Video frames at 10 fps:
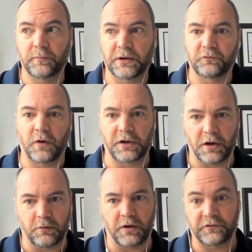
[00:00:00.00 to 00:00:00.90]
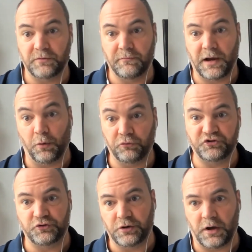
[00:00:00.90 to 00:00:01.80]
but I was walking across my old
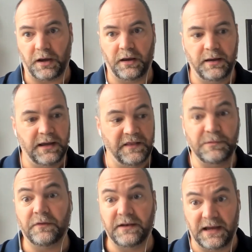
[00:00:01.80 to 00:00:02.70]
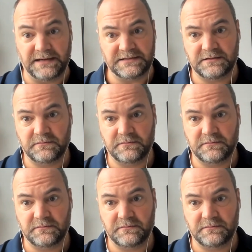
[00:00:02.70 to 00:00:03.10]
junior high in the middle of the night.